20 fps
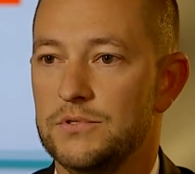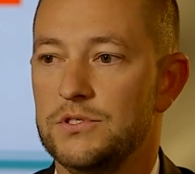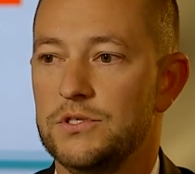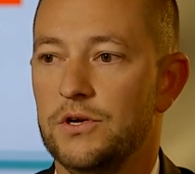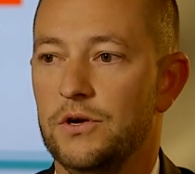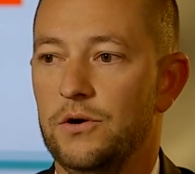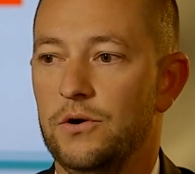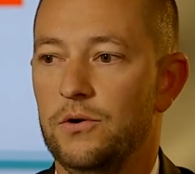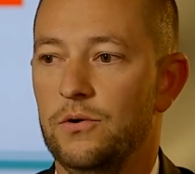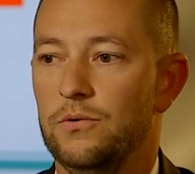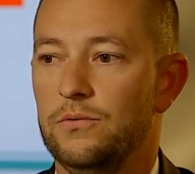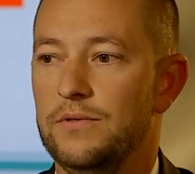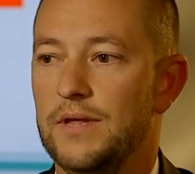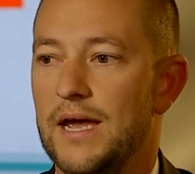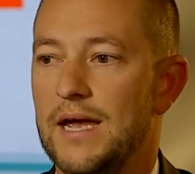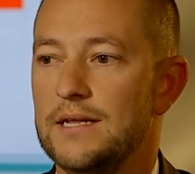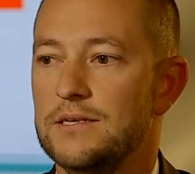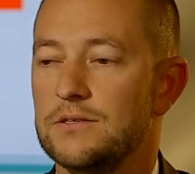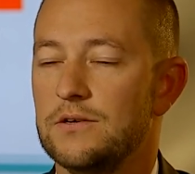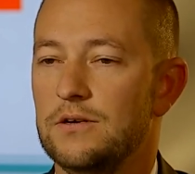So
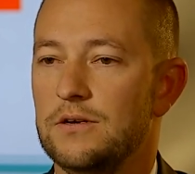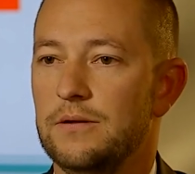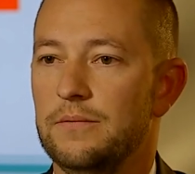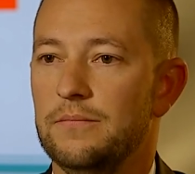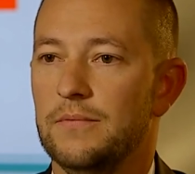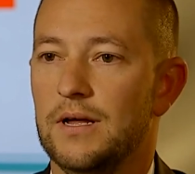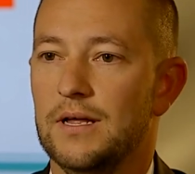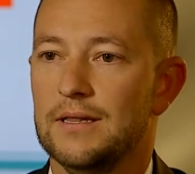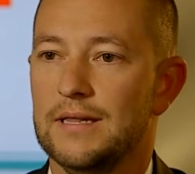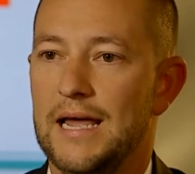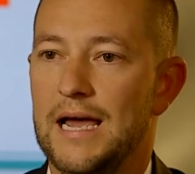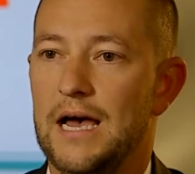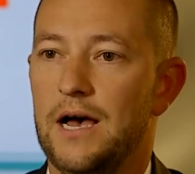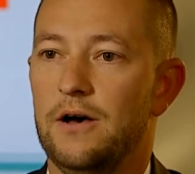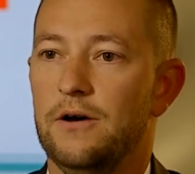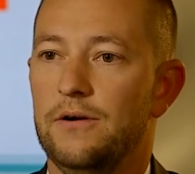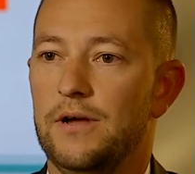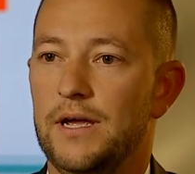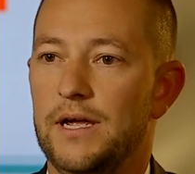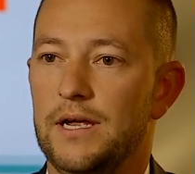that's going to
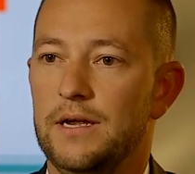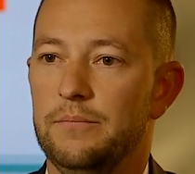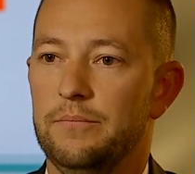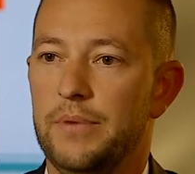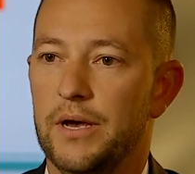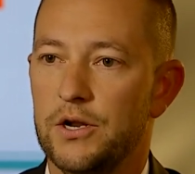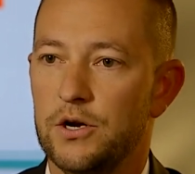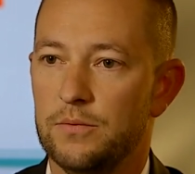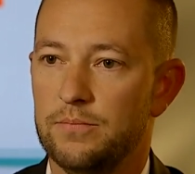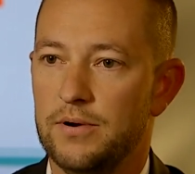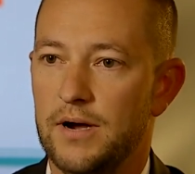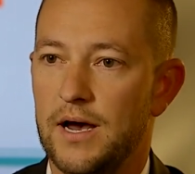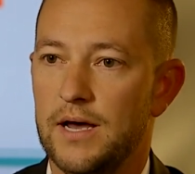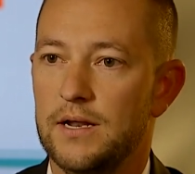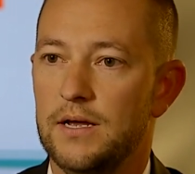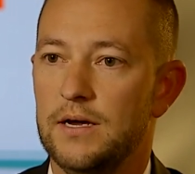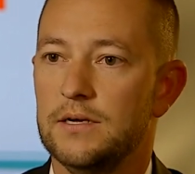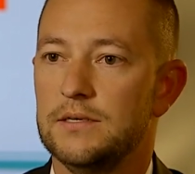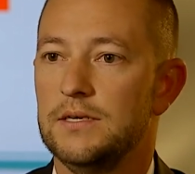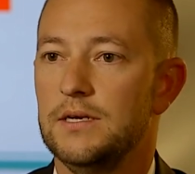allow a better
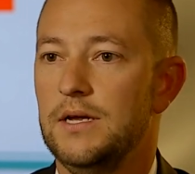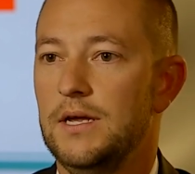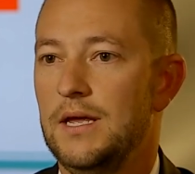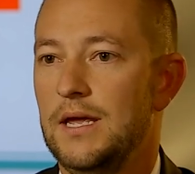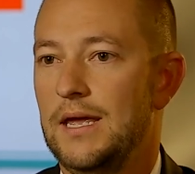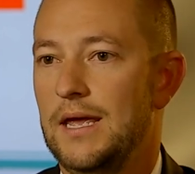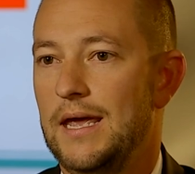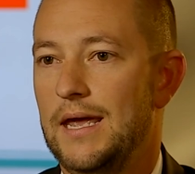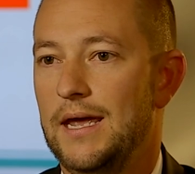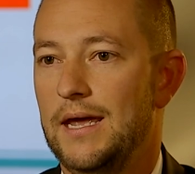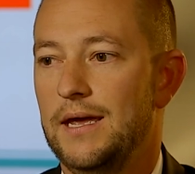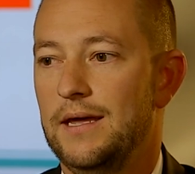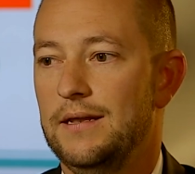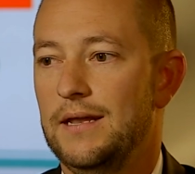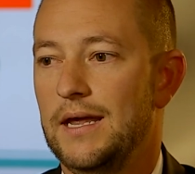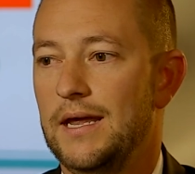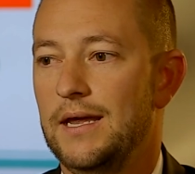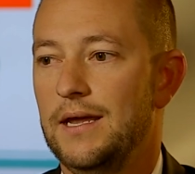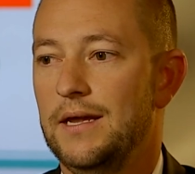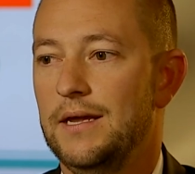product and
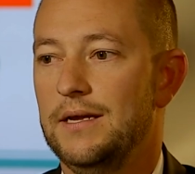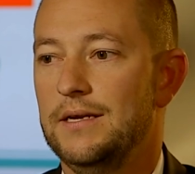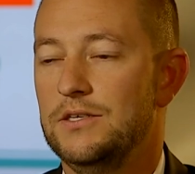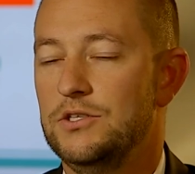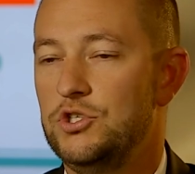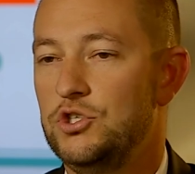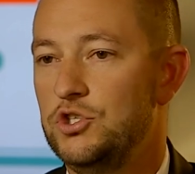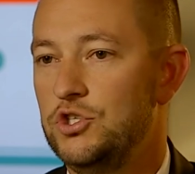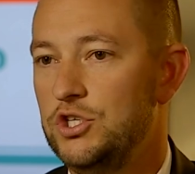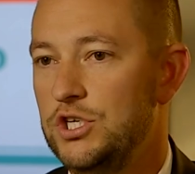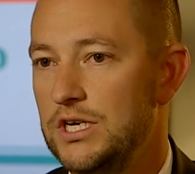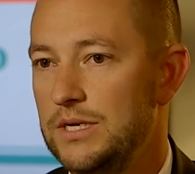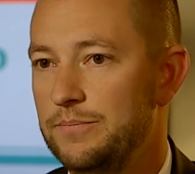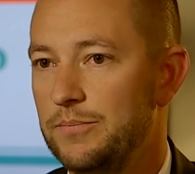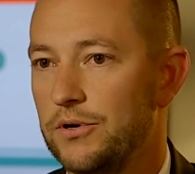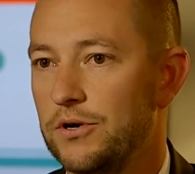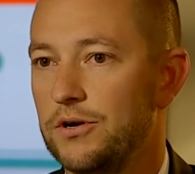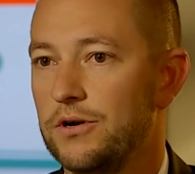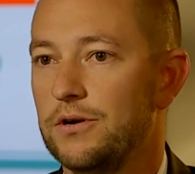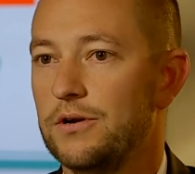a
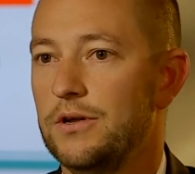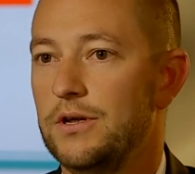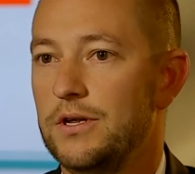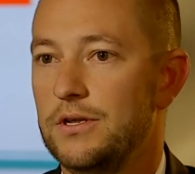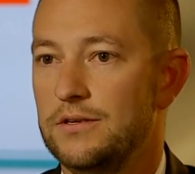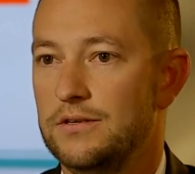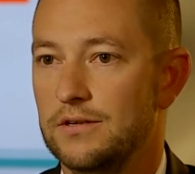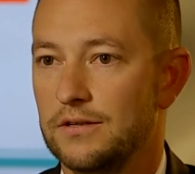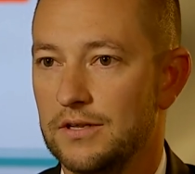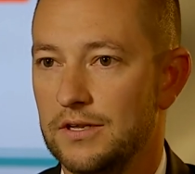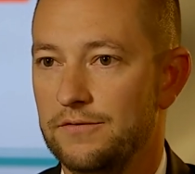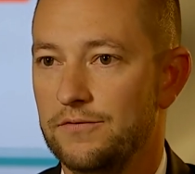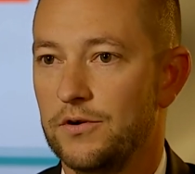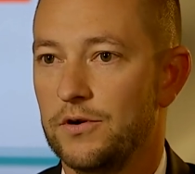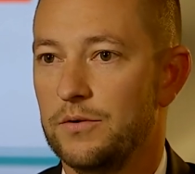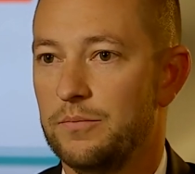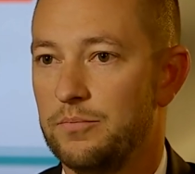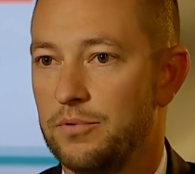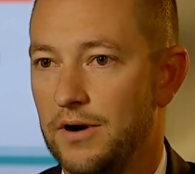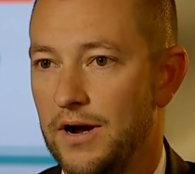cheaper
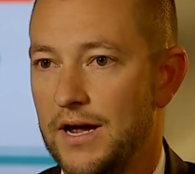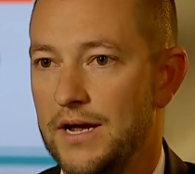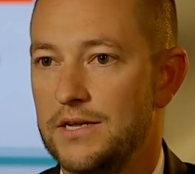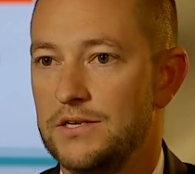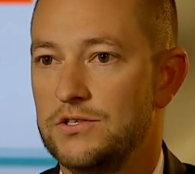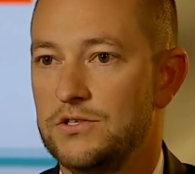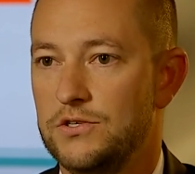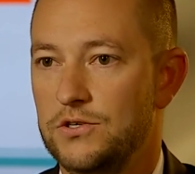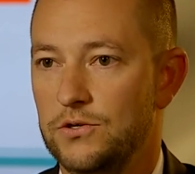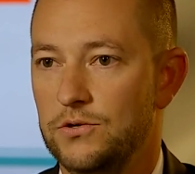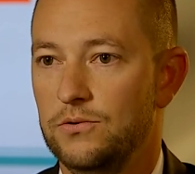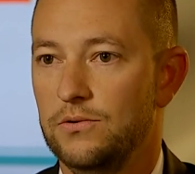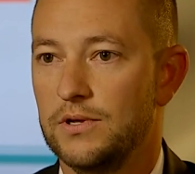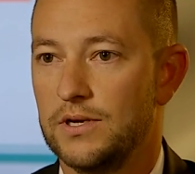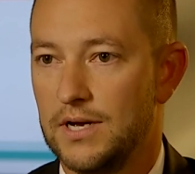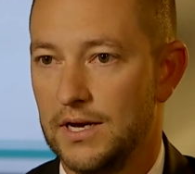delivered price to the